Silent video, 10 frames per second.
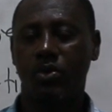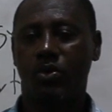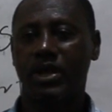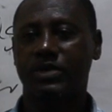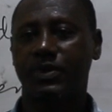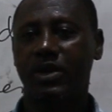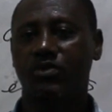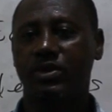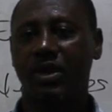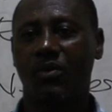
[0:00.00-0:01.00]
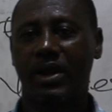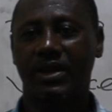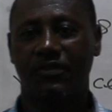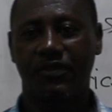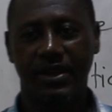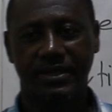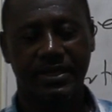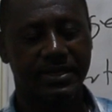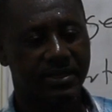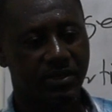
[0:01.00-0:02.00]
you explain to them what the
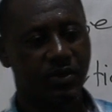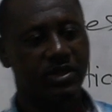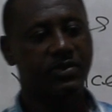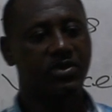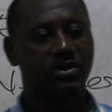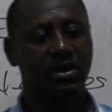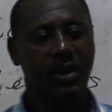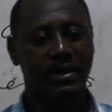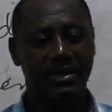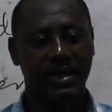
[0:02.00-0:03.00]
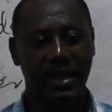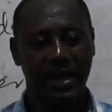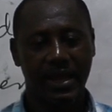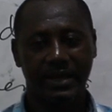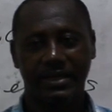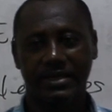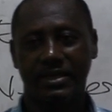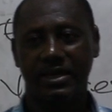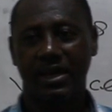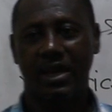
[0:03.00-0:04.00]
faces. you explain to them what the
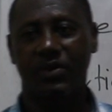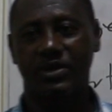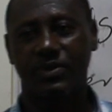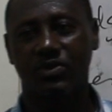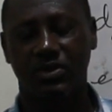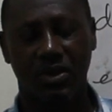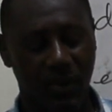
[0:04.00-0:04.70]
edges, and you explain to